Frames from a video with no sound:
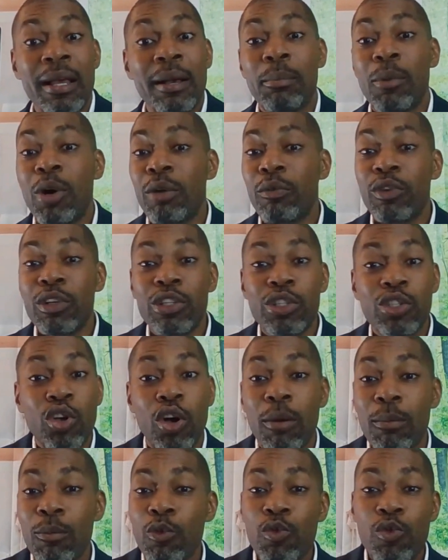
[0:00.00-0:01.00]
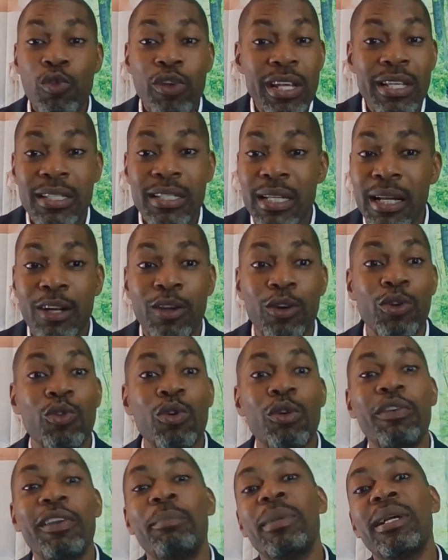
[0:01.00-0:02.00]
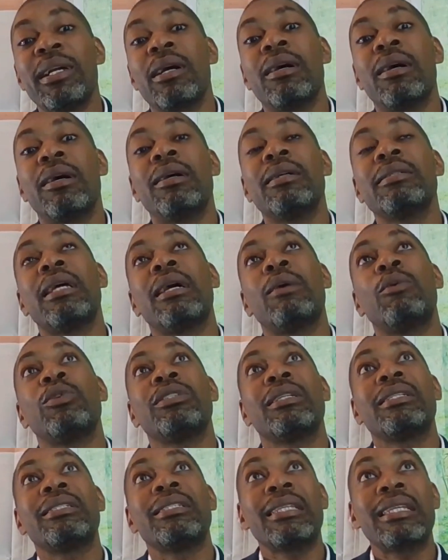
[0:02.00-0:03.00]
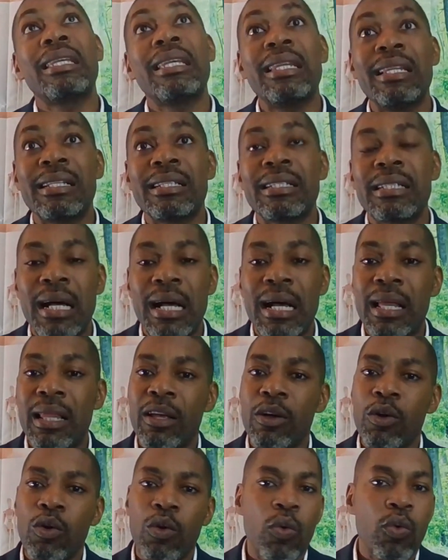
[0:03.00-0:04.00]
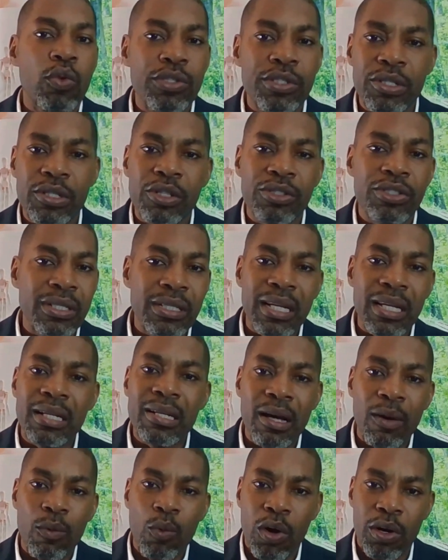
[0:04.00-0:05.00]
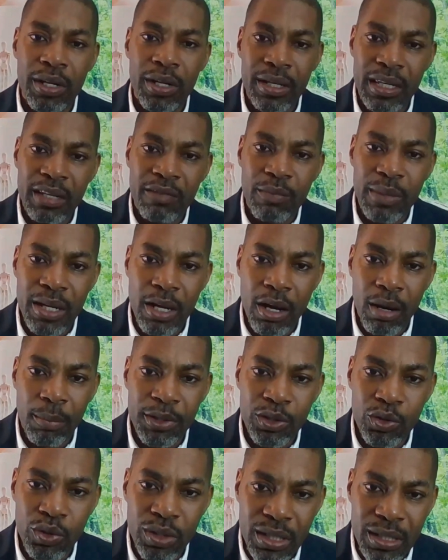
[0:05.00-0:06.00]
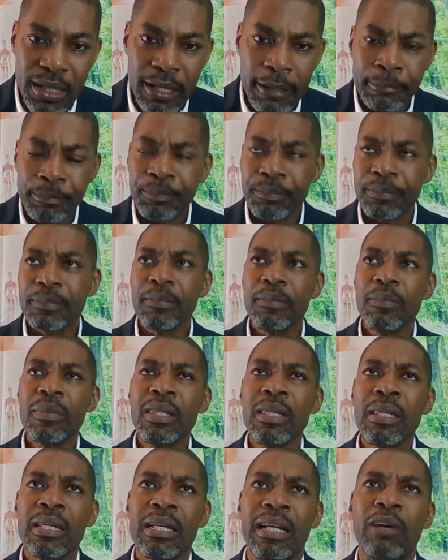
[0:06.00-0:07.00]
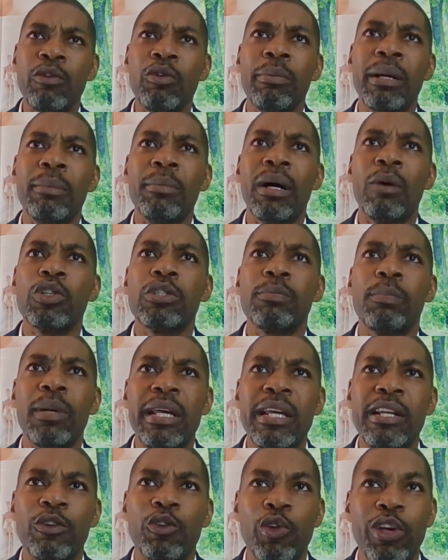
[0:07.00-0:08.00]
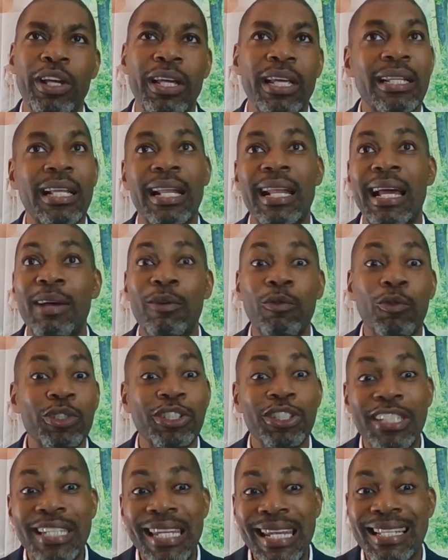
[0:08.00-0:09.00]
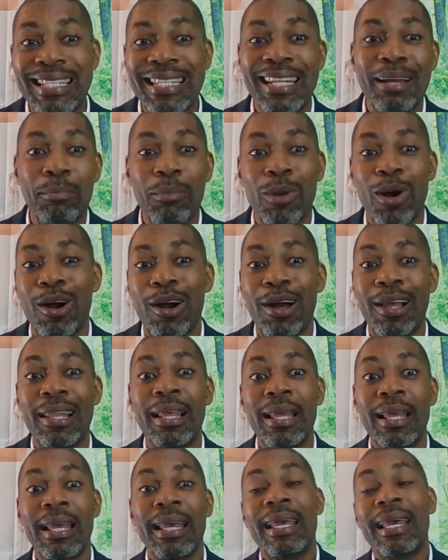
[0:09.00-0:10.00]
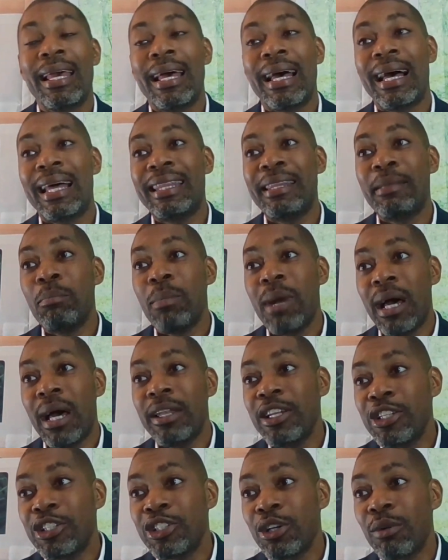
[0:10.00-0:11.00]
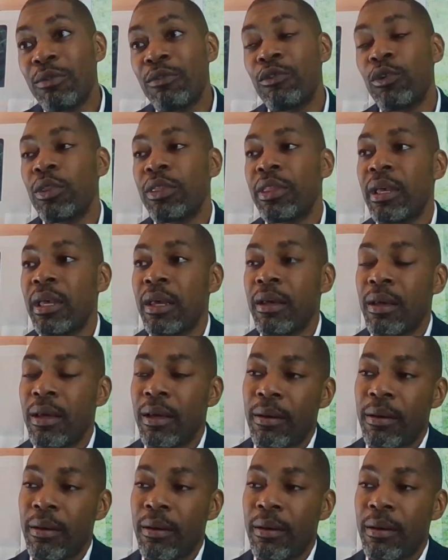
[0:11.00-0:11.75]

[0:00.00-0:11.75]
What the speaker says: But for some reason, I don't know if it's because I was a skinny child, the coach just did not want to give me the opportunity. And I remember I was playing cricket and I was chasing a ball, and the manager for the